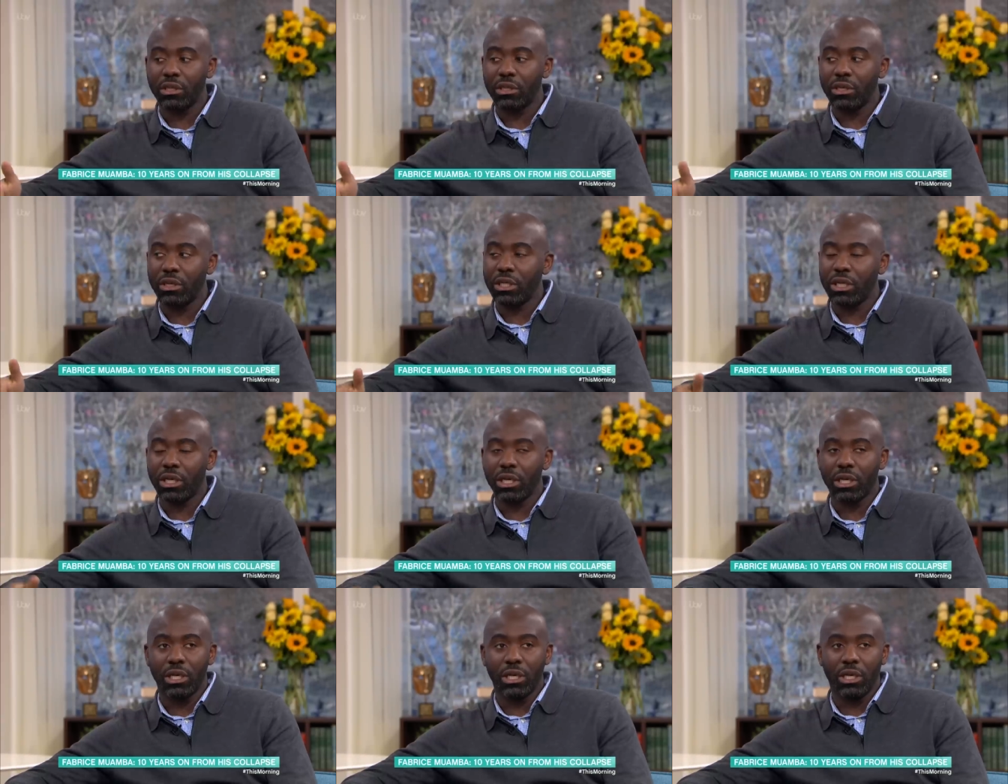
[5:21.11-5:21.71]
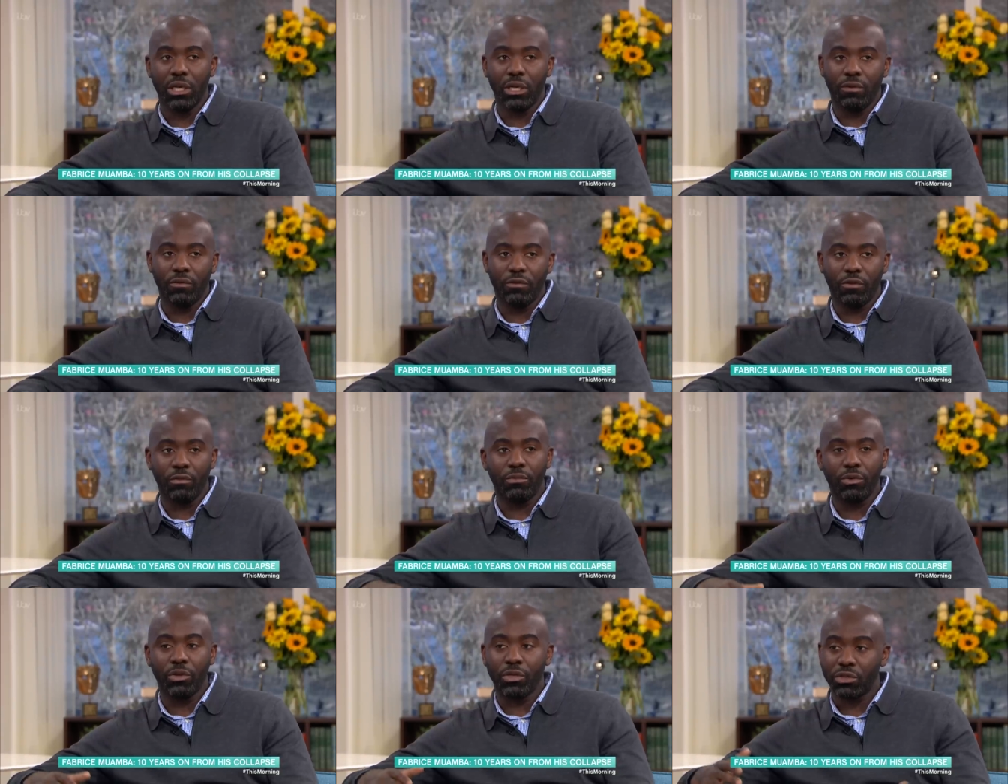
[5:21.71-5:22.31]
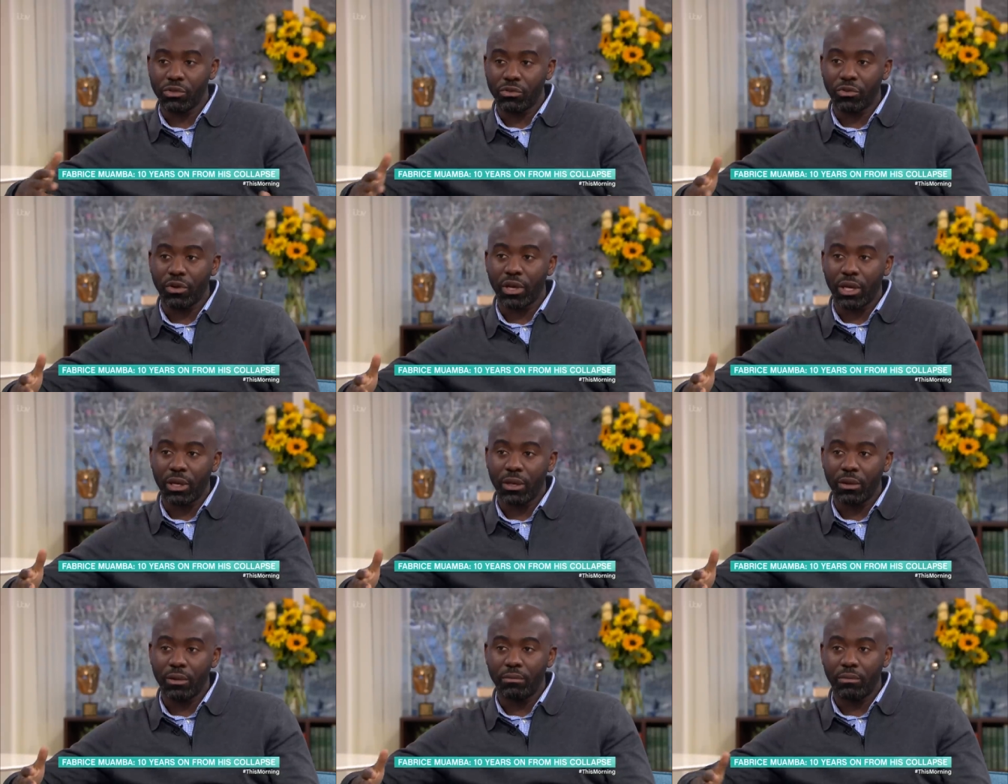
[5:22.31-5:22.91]
earlier, football is
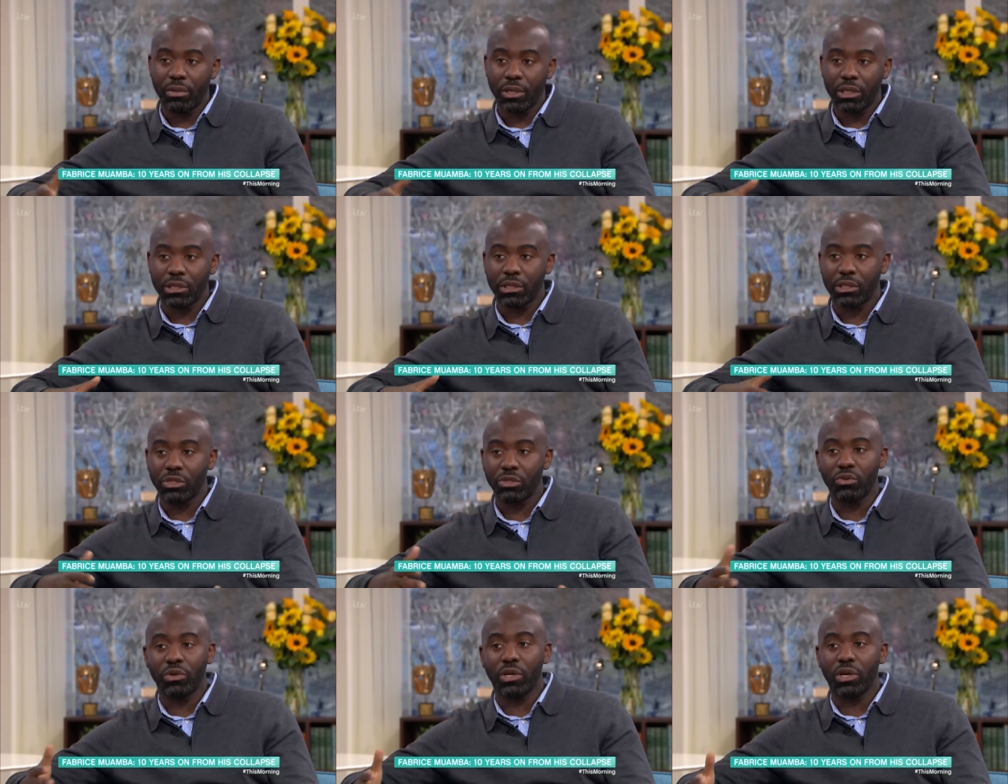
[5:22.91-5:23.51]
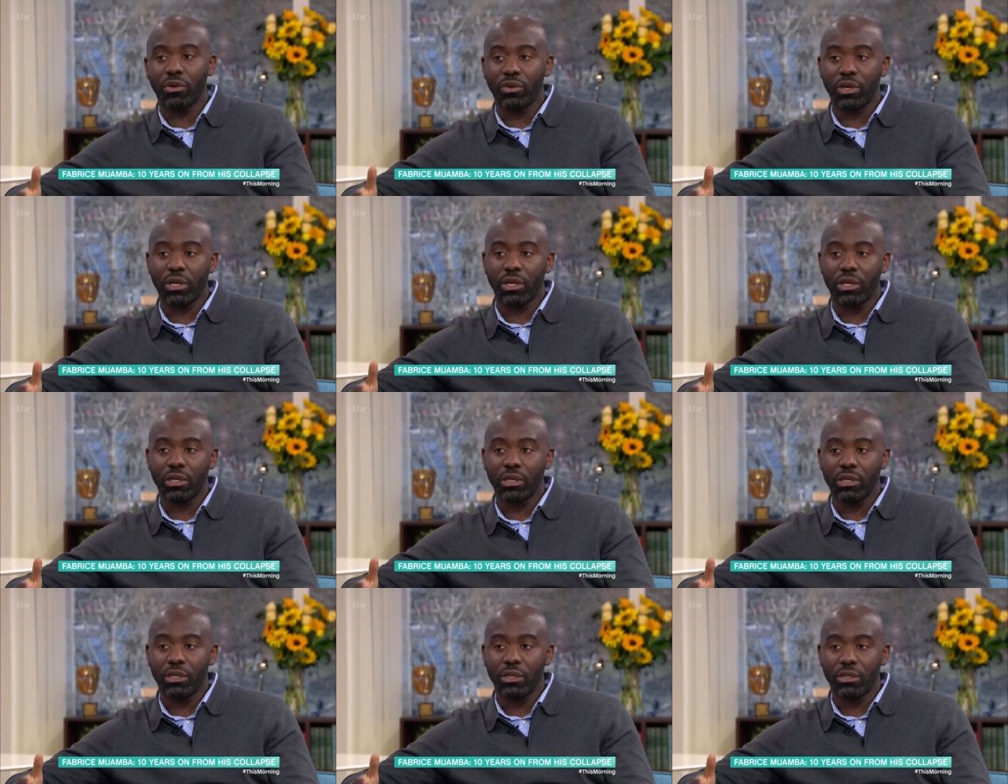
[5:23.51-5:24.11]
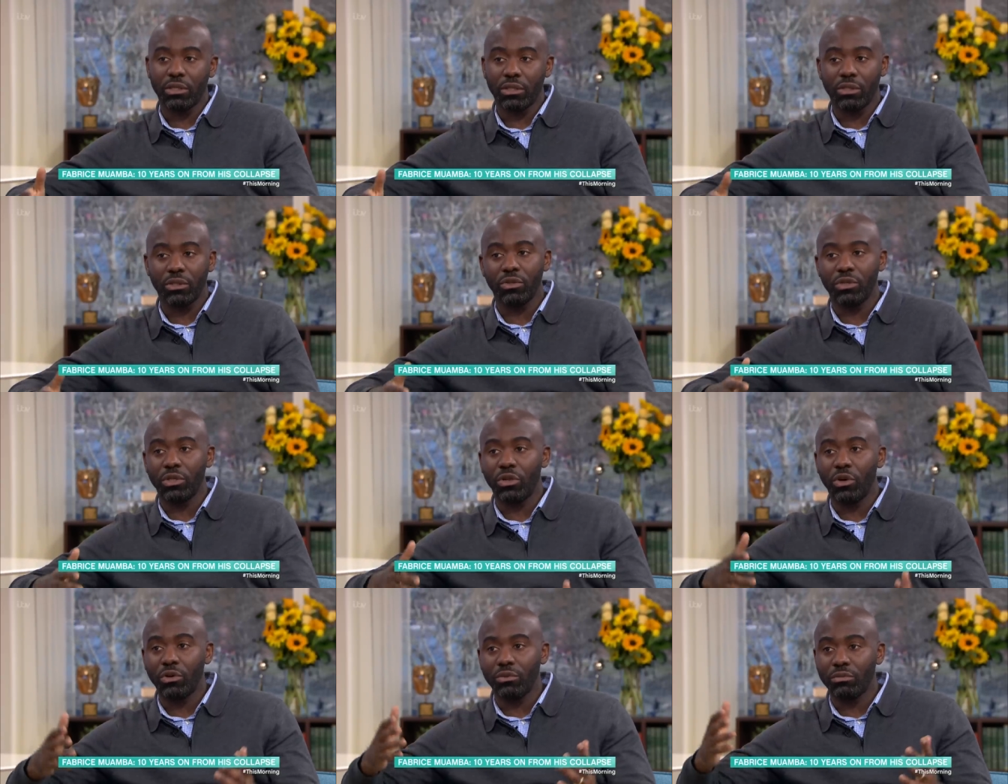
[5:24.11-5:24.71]
great, but it's the short career. You
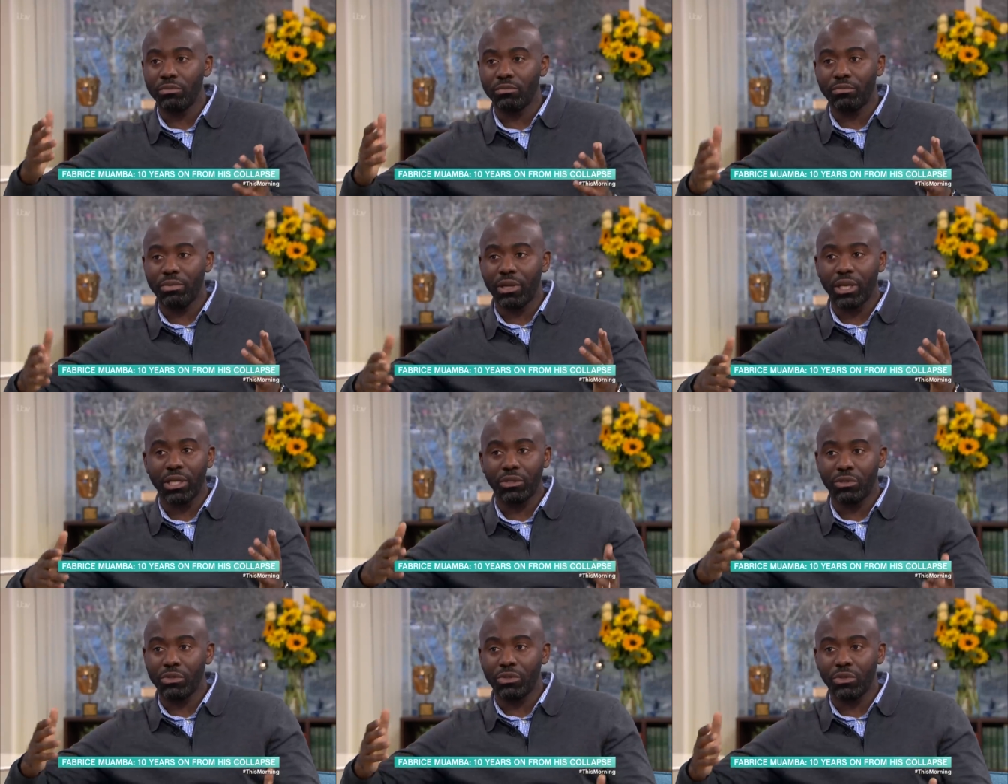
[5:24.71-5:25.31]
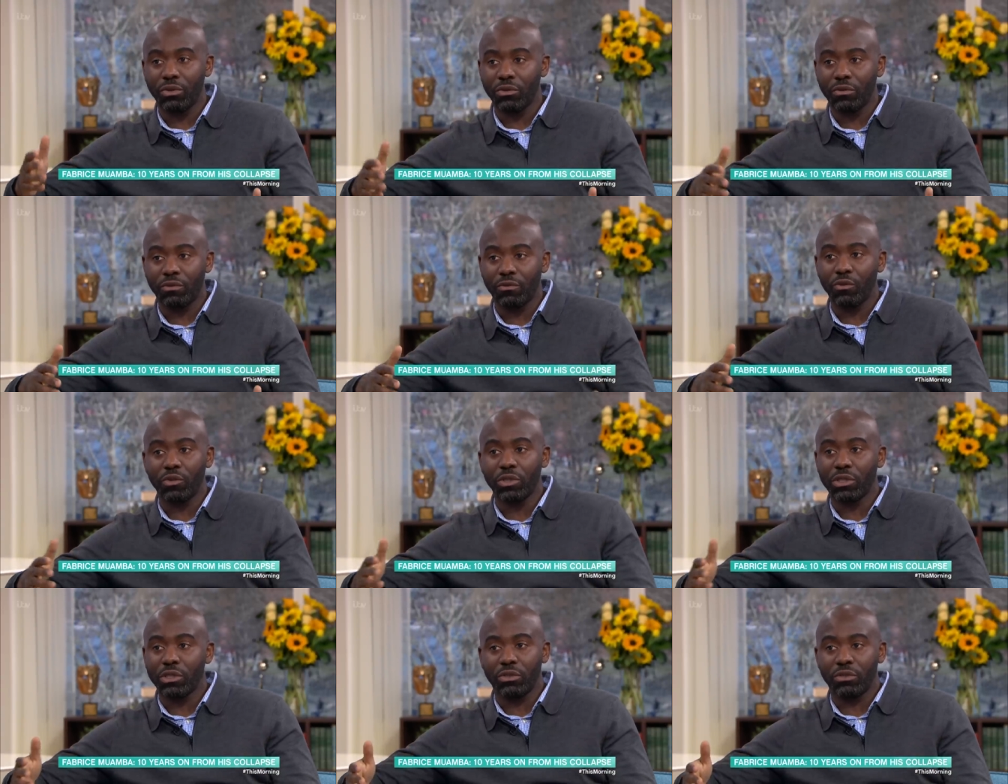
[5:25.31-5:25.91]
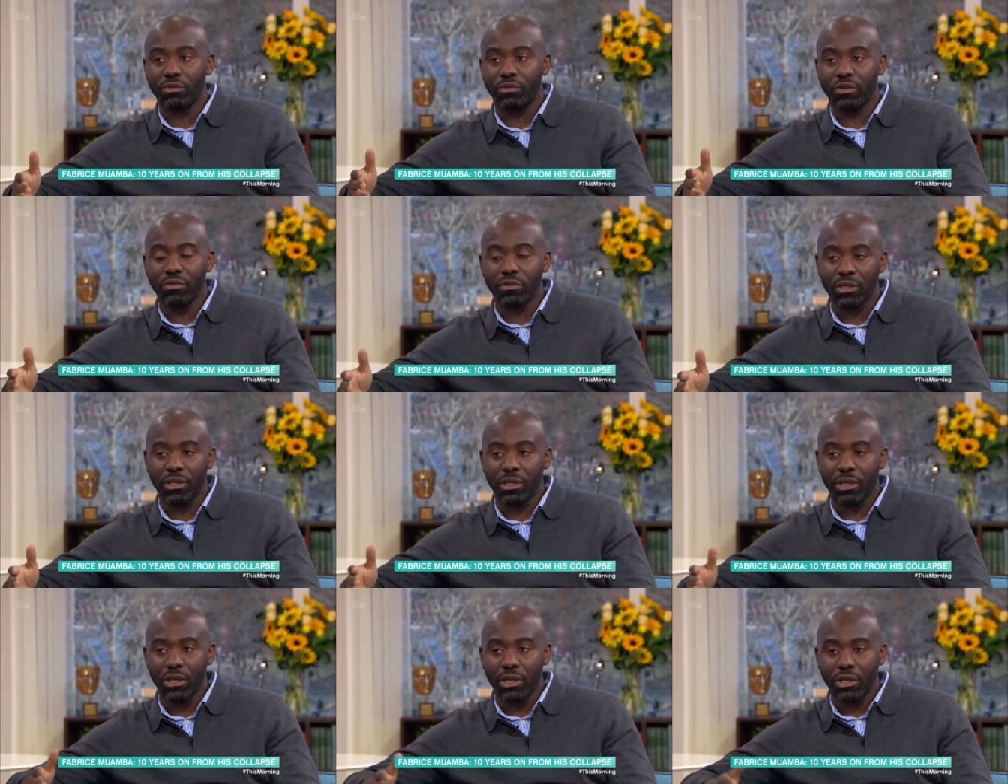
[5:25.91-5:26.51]
don't play to your 40 or
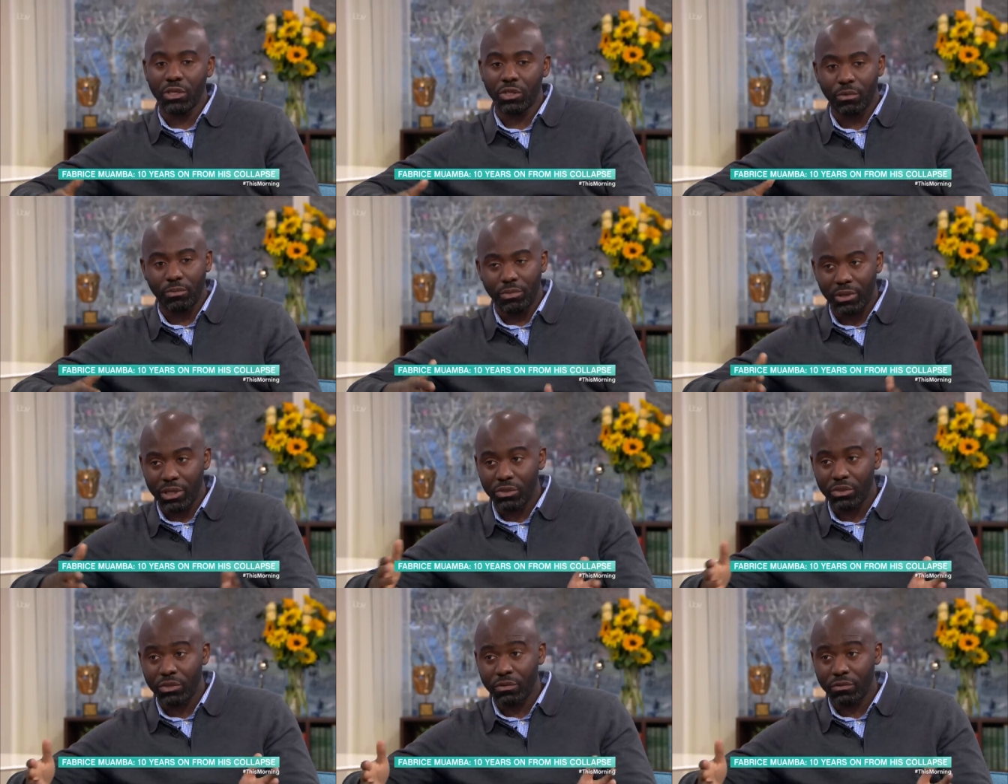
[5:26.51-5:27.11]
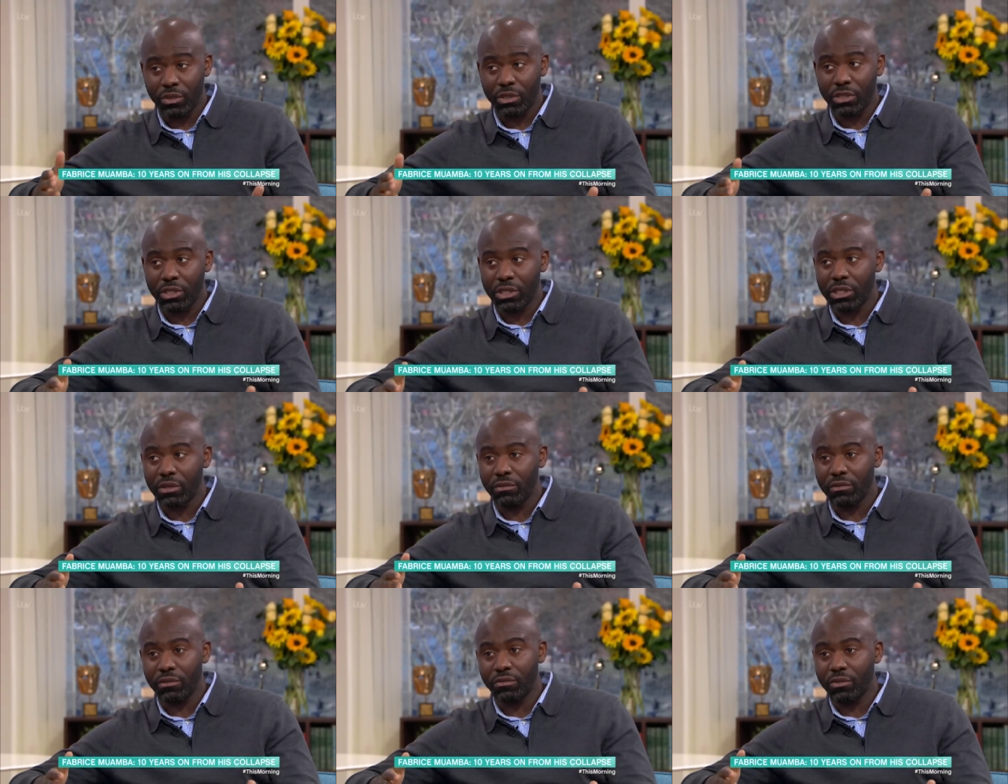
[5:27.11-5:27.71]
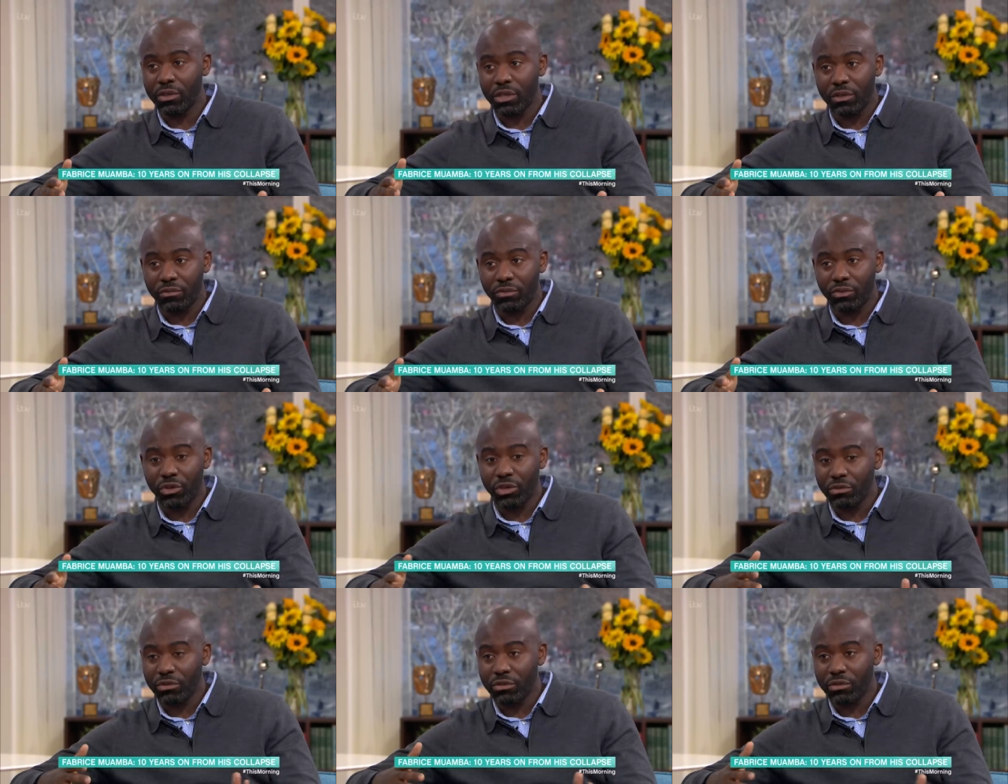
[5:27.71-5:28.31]
50. You play to your 37,
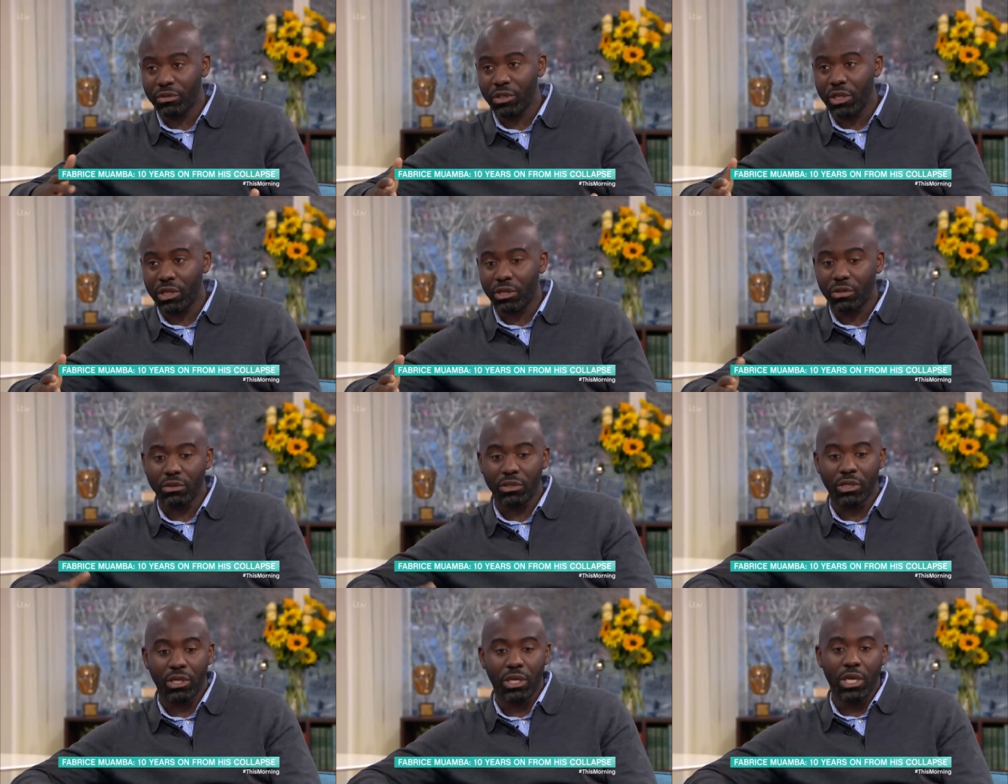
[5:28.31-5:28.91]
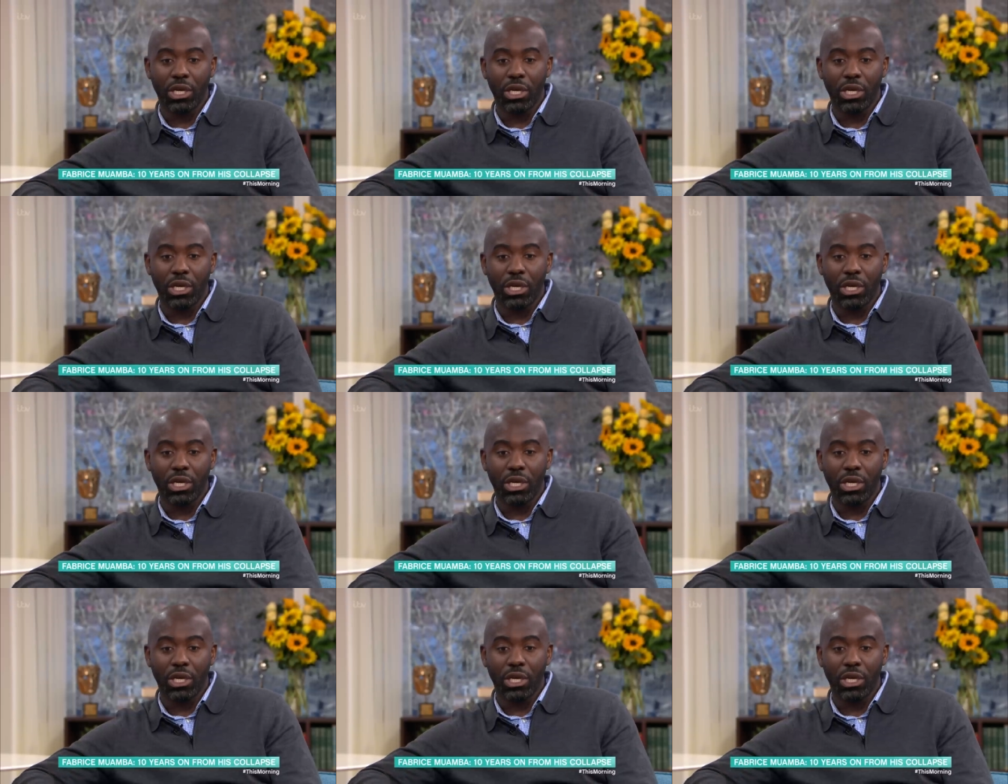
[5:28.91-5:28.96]
43. You don't know.